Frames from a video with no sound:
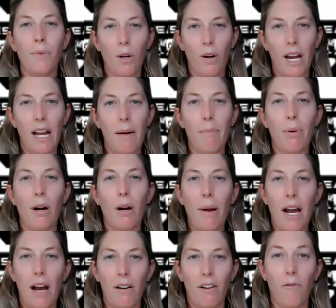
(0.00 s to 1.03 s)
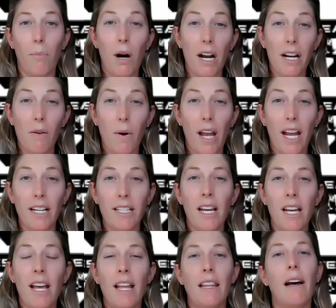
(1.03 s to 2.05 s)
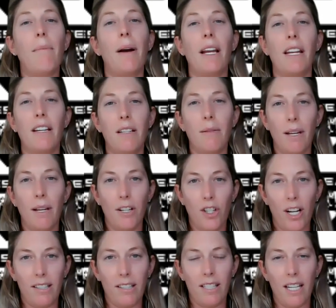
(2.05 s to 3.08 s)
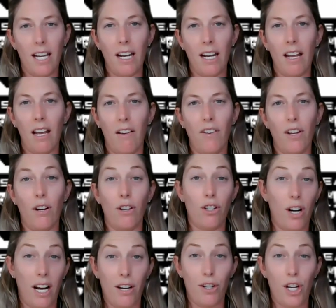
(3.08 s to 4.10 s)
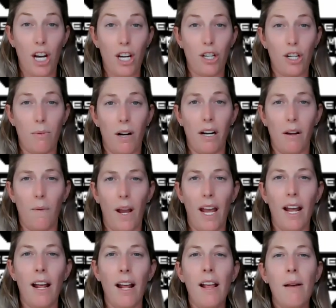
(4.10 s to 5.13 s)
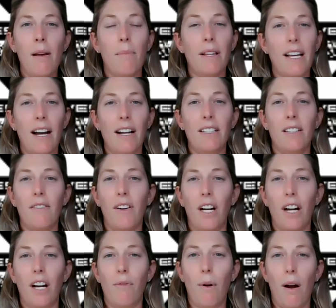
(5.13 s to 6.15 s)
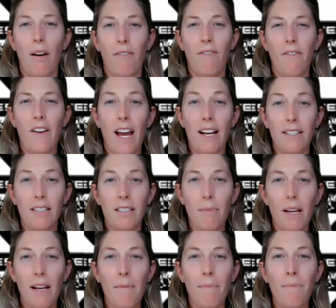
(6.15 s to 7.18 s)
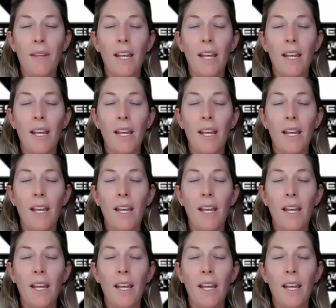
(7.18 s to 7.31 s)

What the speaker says: gram per pound of body weight. That might need to be adjusted if you're trying to change your body weight, but that is a very rough estimate.